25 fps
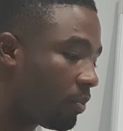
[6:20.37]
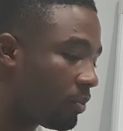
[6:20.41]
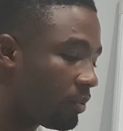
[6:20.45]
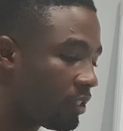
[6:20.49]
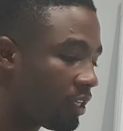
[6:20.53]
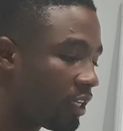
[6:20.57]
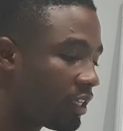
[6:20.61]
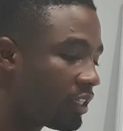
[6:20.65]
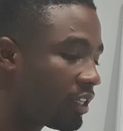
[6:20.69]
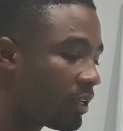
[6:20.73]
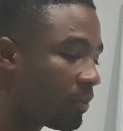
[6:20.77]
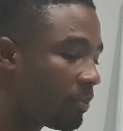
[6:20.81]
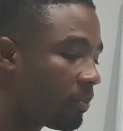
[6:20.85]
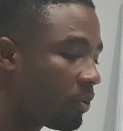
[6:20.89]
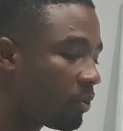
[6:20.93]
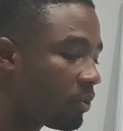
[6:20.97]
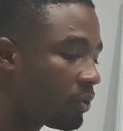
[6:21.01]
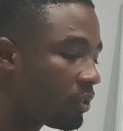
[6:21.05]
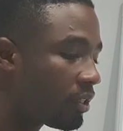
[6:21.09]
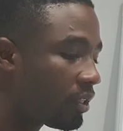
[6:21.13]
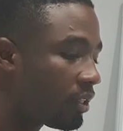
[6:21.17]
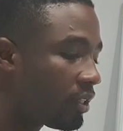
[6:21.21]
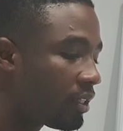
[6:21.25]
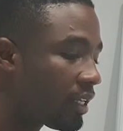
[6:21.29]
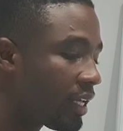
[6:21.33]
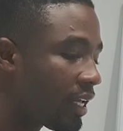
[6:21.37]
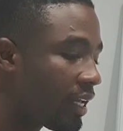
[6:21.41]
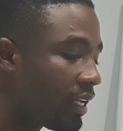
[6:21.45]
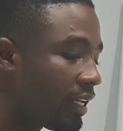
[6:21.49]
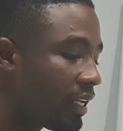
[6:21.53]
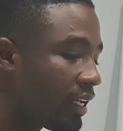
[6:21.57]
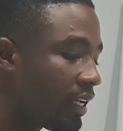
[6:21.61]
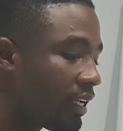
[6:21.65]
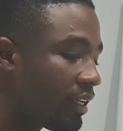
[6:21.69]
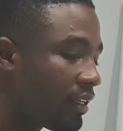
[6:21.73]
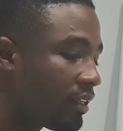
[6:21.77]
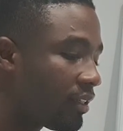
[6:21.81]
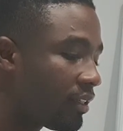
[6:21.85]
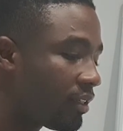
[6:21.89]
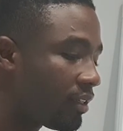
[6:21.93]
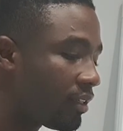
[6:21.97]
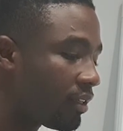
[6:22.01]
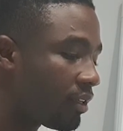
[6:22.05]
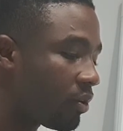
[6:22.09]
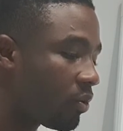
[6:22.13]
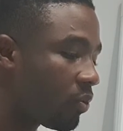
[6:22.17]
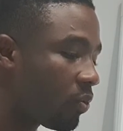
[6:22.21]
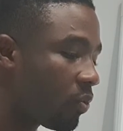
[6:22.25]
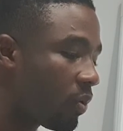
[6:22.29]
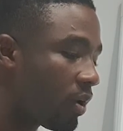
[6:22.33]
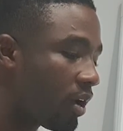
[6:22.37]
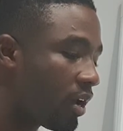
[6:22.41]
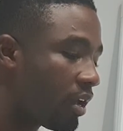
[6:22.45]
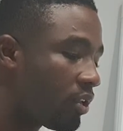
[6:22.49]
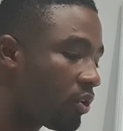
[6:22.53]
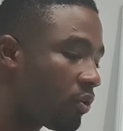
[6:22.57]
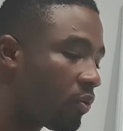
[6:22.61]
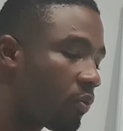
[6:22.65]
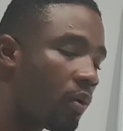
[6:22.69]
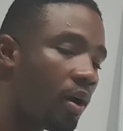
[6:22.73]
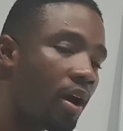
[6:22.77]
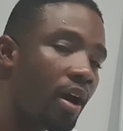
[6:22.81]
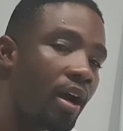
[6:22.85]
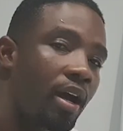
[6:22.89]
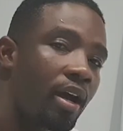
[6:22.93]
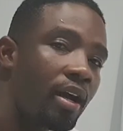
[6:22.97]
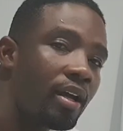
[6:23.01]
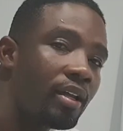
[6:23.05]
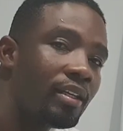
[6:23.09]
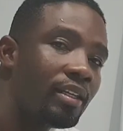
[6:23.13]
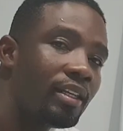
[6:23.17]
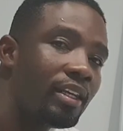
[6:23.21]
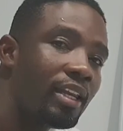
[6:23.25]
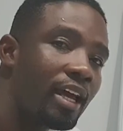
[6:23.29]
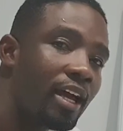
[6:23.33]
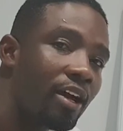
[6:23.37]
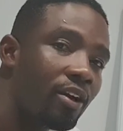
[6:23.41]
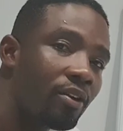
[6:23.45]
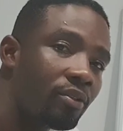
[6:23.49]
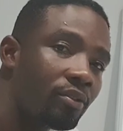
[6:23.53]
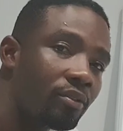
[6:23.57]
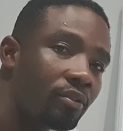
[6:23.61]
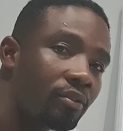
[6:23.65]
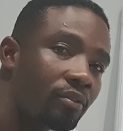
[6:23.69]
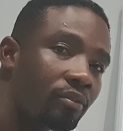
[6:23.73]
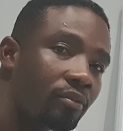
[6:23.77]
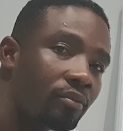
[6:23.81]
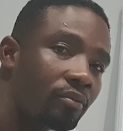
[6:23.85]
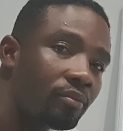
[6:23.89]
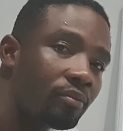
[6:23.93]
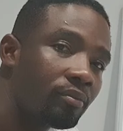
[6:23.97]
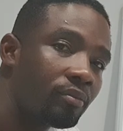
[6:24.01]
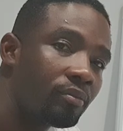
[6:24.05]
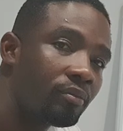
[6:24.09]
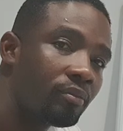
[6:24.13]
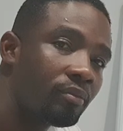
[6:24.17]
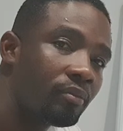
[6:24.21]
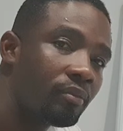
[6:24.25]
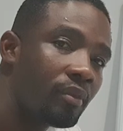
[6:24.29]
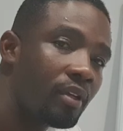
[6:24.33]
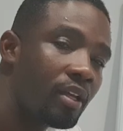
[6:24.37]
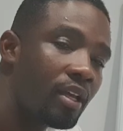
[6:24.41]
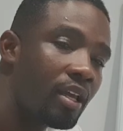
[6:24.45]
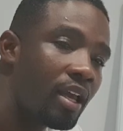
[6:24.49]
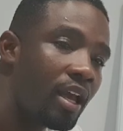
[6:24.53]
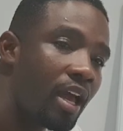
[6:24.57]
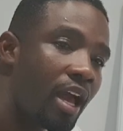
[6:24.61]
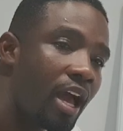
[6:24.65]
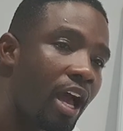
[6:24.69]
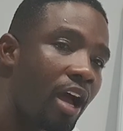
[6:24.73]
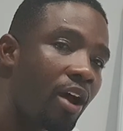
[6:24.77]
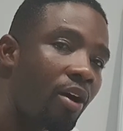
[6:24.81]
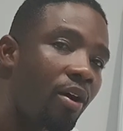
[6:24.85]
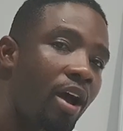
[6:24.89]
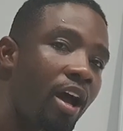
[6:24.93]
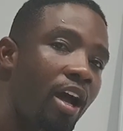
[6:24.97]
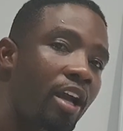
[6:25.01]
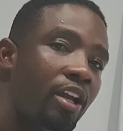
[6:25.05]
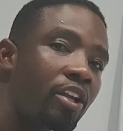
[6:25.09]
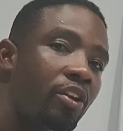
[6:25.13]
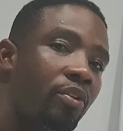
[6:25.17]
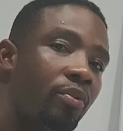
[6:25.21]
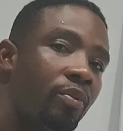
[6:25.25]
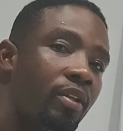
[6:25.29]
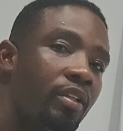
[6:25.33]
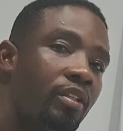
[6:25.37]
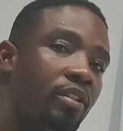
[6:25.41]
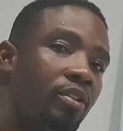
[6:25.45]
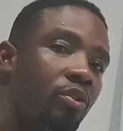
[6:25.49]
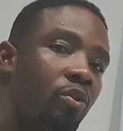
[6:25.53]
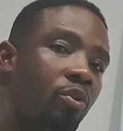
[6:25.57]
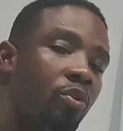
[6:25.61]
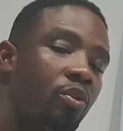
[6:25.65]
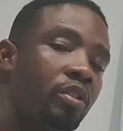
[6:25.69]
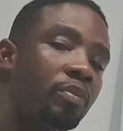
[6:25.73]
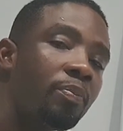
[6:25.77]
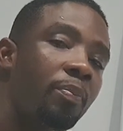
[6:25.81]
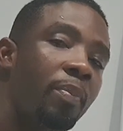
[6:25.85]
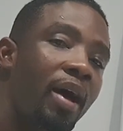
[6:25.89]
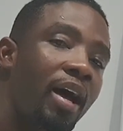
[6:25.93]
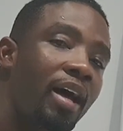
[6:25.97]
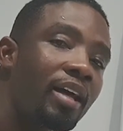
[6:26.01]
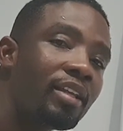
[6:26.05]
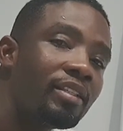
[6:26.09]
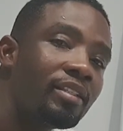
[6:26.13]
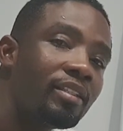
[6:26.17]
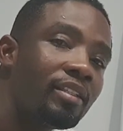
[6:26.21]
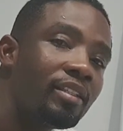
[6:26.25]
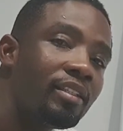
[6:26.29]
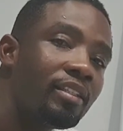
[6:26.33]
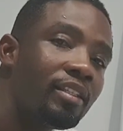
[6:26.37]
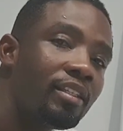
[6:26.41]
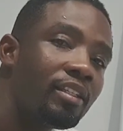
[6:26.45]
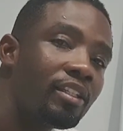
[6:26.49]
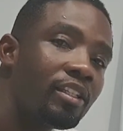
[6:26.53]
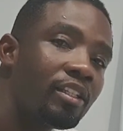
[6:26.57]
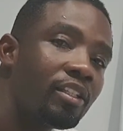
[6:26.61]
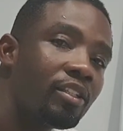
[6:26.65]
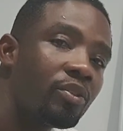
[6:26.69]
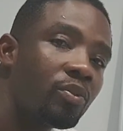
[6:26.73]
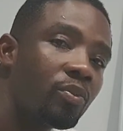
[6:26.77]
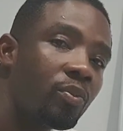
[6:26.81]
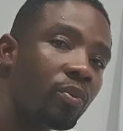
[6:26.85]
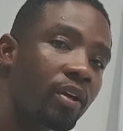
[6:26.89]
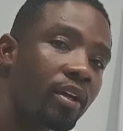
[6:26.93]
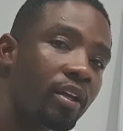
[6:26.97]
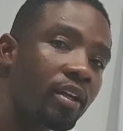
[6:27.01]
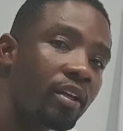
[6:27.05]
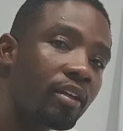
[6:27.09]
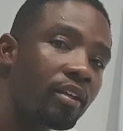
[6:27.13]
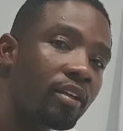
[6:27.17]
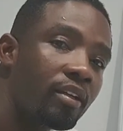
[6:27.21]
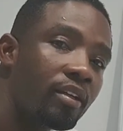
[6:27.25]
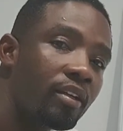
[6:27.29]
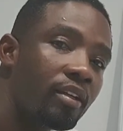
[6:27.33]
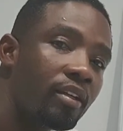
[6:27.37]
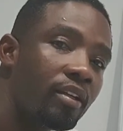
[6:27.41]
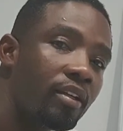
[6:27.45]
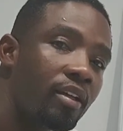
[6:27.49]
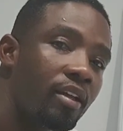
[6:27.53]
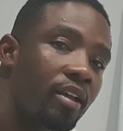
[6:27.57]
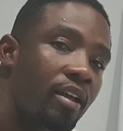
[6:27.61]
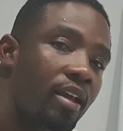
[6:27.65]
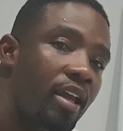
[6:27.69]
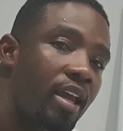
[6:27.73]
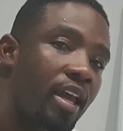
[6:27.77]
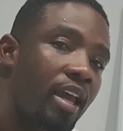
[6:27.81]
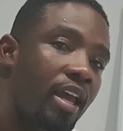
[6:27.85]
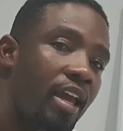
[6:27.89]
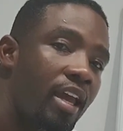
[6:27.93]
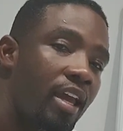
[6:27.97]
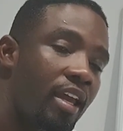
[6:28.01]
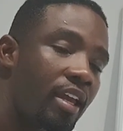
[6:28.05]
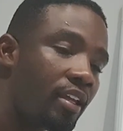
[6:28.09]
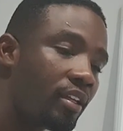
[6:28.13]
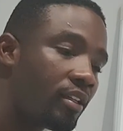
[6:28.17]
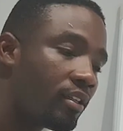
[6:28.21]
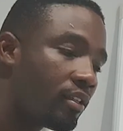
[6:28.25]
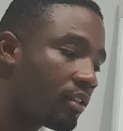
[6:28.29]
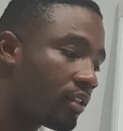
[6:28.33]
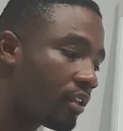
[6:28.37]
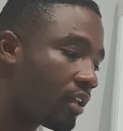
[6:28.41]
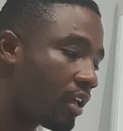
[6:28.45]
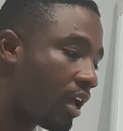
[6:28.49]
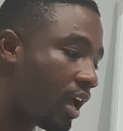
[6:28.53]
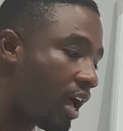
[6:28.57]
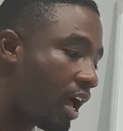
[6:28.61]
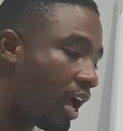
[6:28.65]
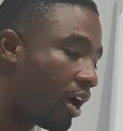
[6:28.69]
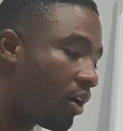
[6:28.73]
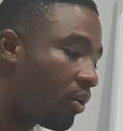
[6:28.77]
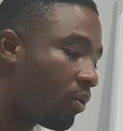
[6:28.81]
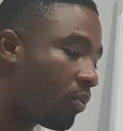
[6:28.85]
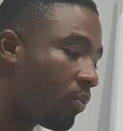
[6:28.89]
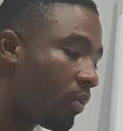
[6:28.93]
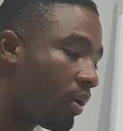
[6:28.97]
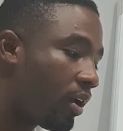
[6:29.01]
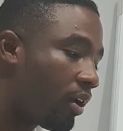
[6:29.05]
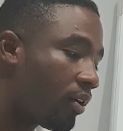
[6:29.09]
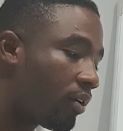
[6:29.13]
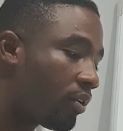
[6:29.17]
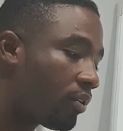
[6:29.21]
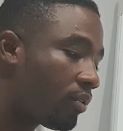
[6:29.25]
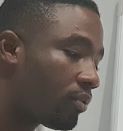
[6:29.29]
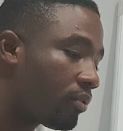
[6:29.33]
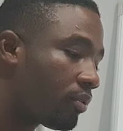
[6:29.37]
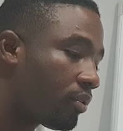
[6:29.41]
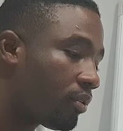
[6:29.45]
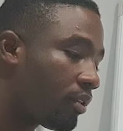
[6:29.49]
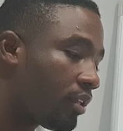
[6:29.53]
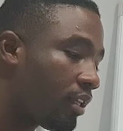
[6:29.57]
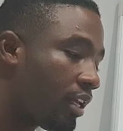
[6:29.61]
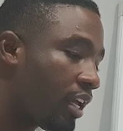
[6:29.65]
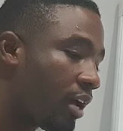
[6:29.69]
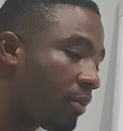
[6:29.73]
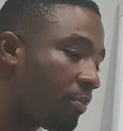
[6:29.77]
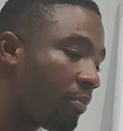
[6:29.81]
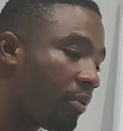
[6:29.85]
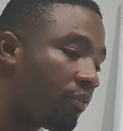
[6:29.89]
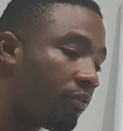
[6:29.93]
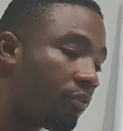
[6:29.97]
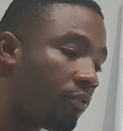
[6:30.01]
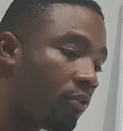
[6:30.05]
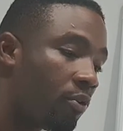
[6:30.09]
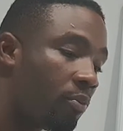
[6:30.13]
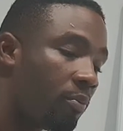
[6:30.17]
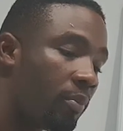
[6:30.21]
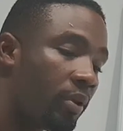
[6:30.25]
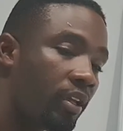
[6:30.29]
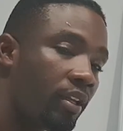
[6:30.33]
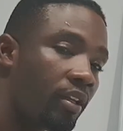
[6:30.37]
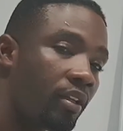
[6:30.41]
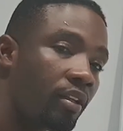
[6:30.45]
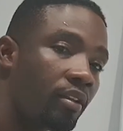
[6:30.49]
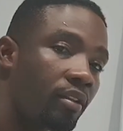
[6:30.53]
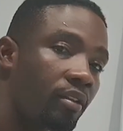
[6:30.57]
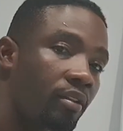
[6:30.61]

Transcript: juxtapose it against where you are now, how accurate those past decisions were, and how well they are performing